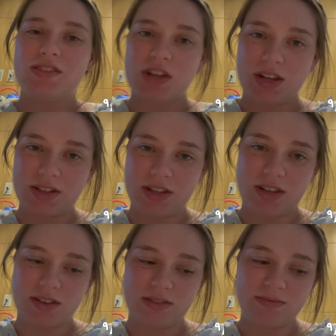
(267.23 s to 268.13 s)
checked
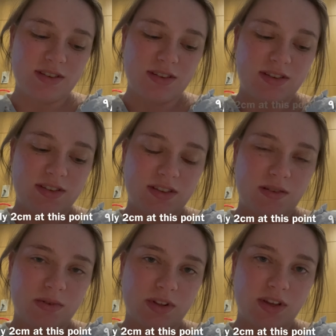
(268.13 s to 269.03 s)
again and they
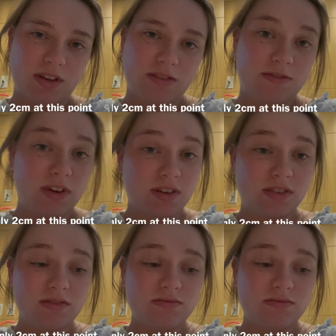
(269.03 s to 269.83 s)
were like, fuck it.